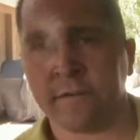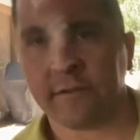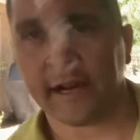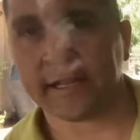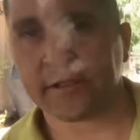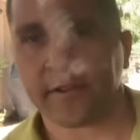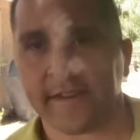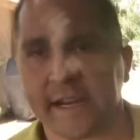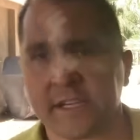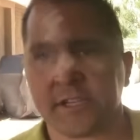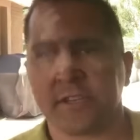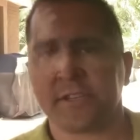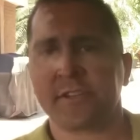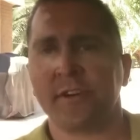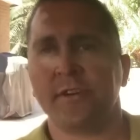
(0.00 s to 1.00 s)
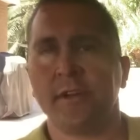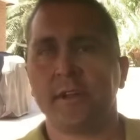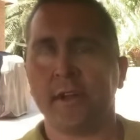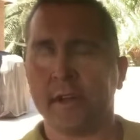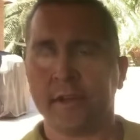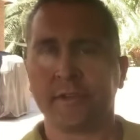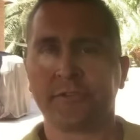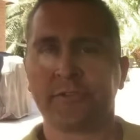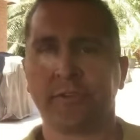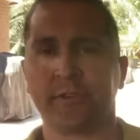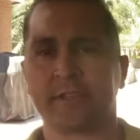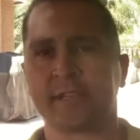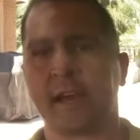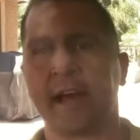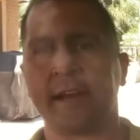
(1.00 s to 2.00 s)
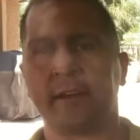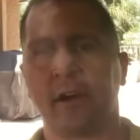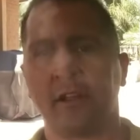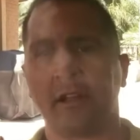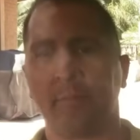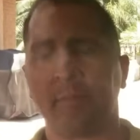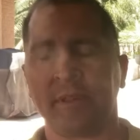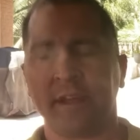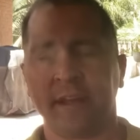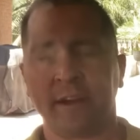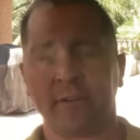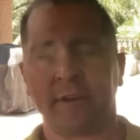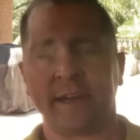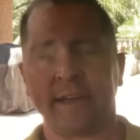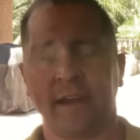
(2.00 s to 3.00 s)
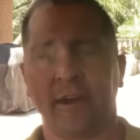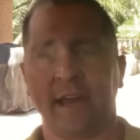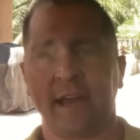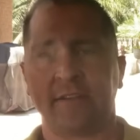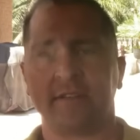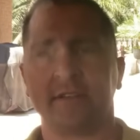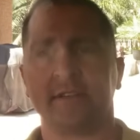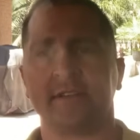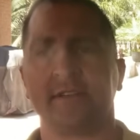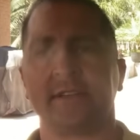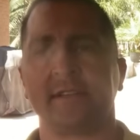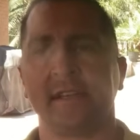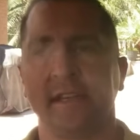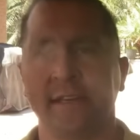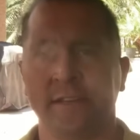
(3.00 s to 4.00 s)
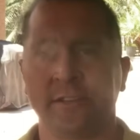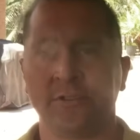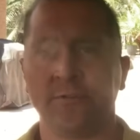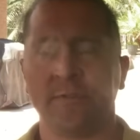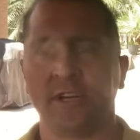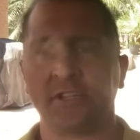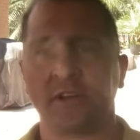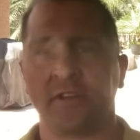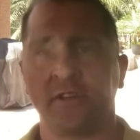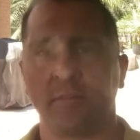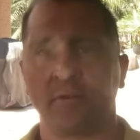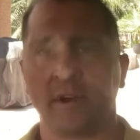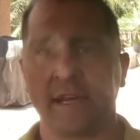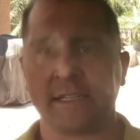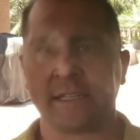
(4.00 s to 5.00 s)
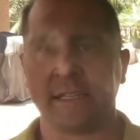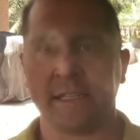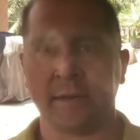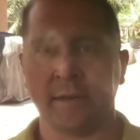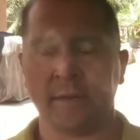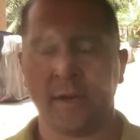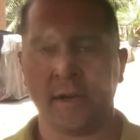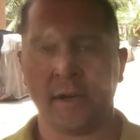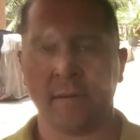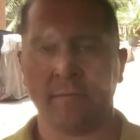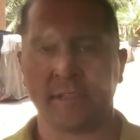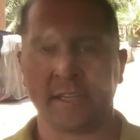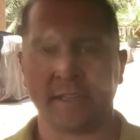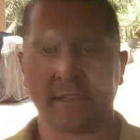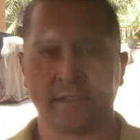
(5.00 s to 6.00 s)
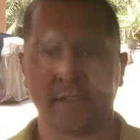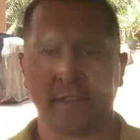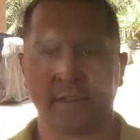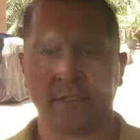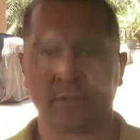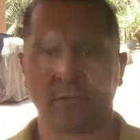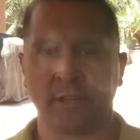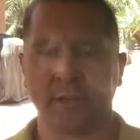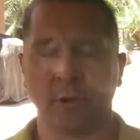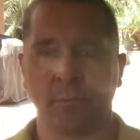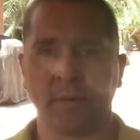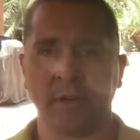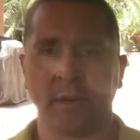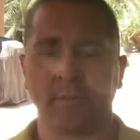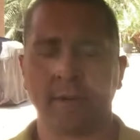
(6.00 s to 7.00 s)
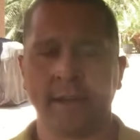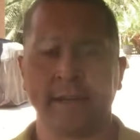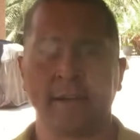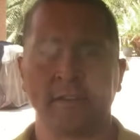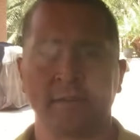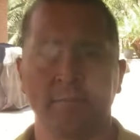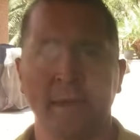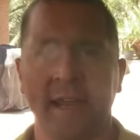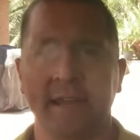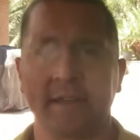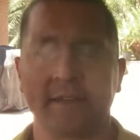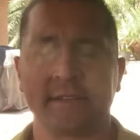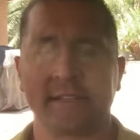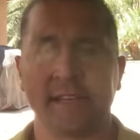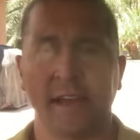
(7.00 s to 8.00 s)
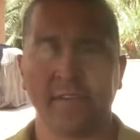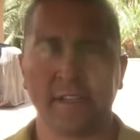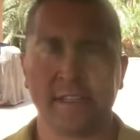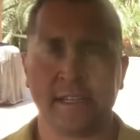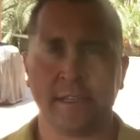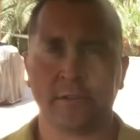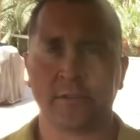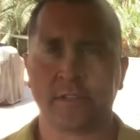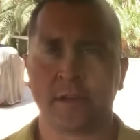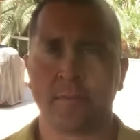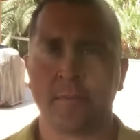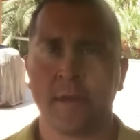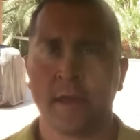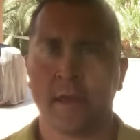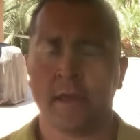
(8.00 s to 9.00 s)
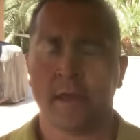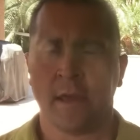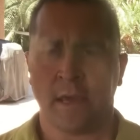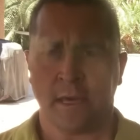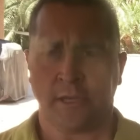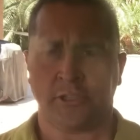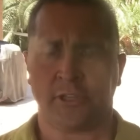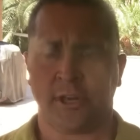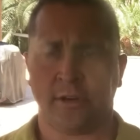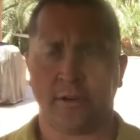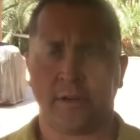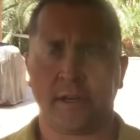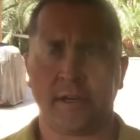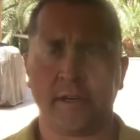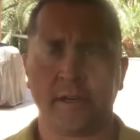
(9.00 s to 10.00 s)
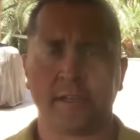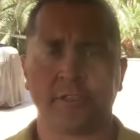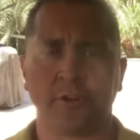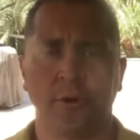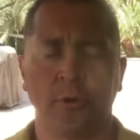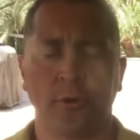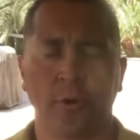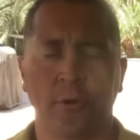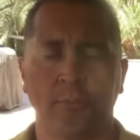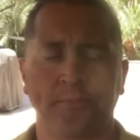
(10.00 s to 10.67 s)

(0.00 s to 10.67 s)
reservations. So it's kind of all up in the air right now. I haven't seen too much on the pricing since nothing's really opened up right now. It's May 17th or something. So